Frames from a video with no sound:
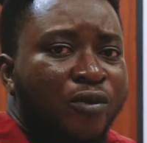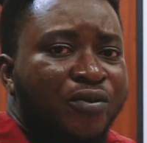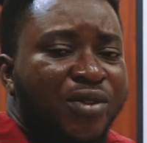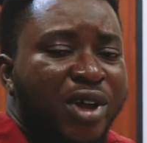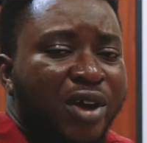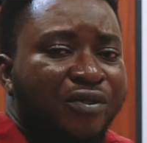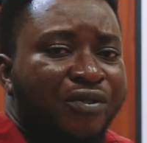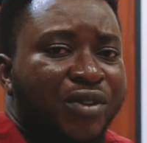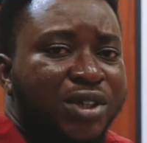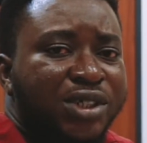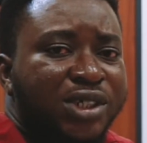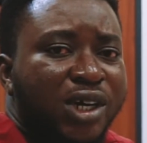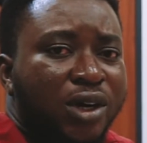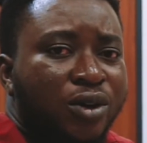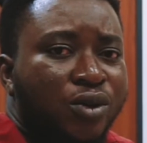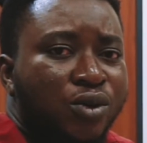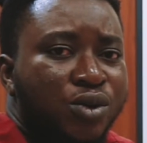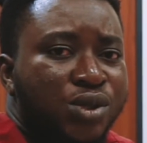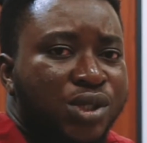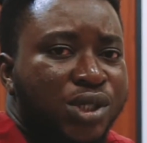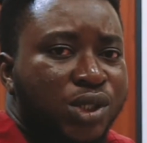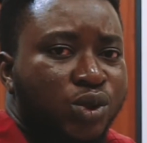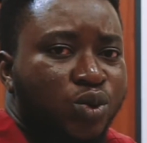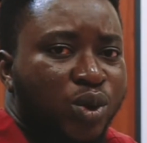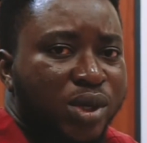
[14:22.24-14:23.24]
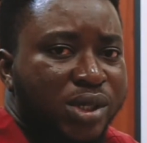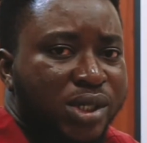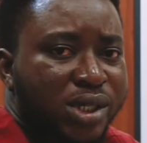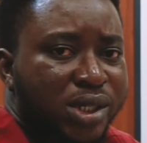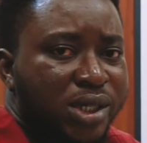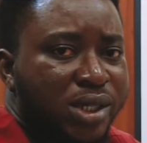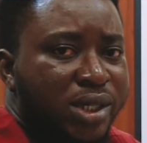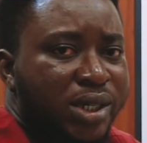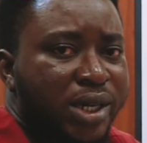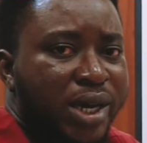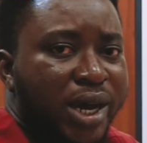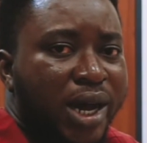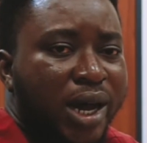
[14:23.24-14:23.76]
of the Federal
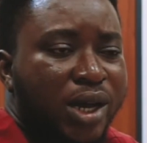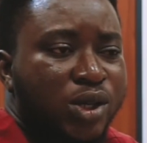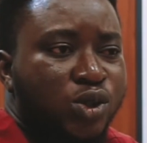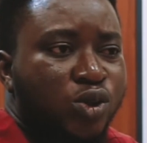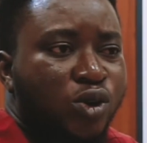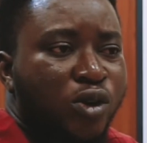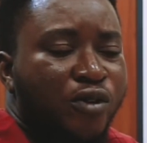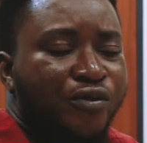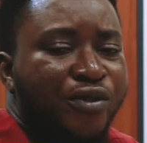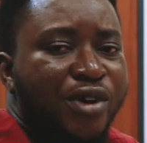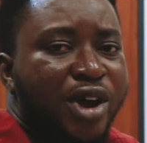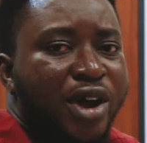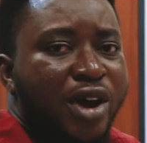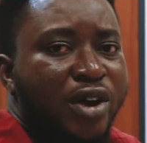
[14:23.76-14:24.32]
Constituency, the House of